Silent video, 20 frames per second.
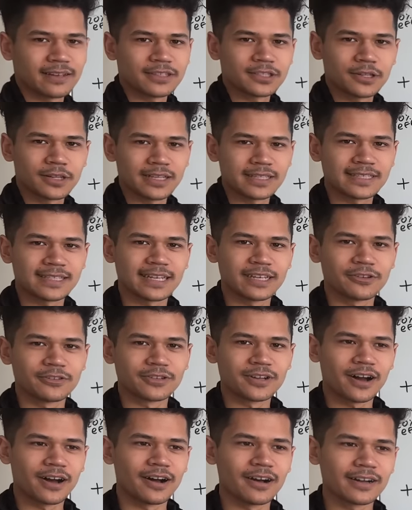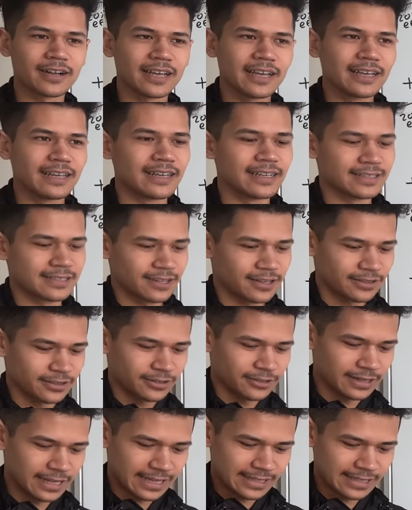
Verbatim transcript: So let's say your dog is, on the,